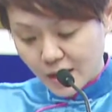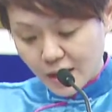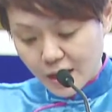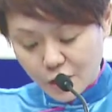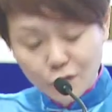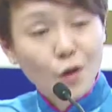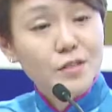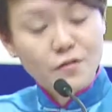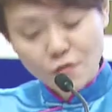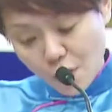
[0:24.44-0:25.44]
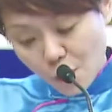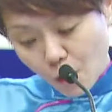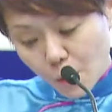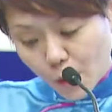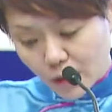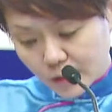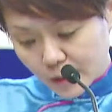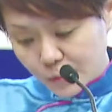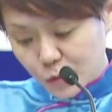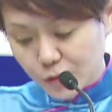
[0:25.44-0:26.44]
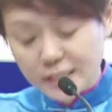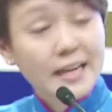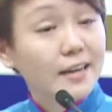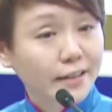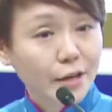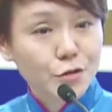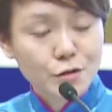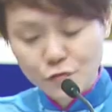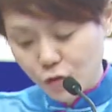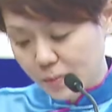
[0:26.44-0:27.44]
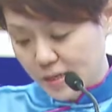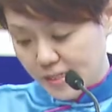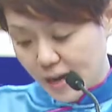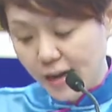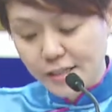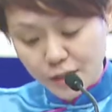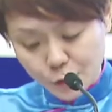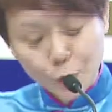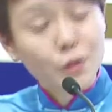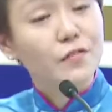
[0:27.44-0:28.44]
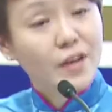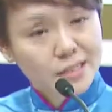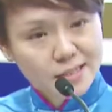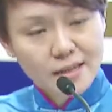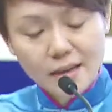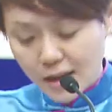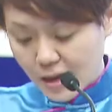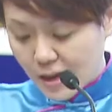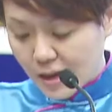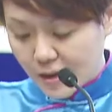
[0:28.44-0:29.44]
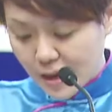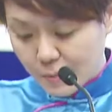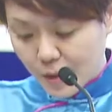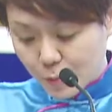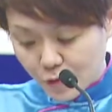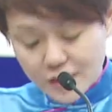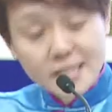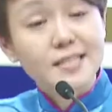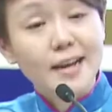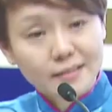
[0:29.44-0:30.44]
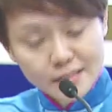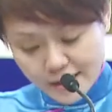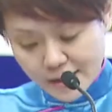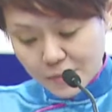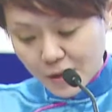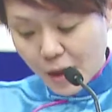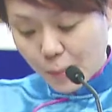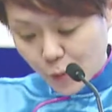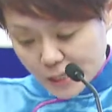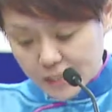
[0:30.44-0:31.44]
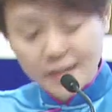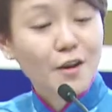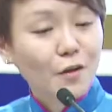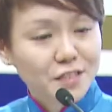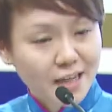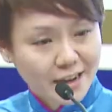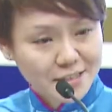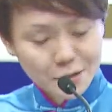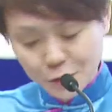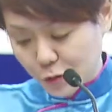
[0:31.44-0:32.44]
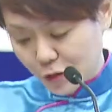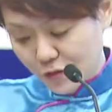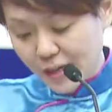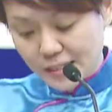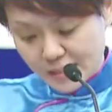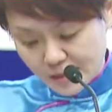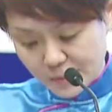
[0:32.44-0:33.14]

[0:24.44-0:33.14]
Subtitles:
And of course, a very warm welcome to the delegation from the Shanghai Jiao Tong University, led by Professor Zhang Jie, President of Shanghai Jiao Tong University.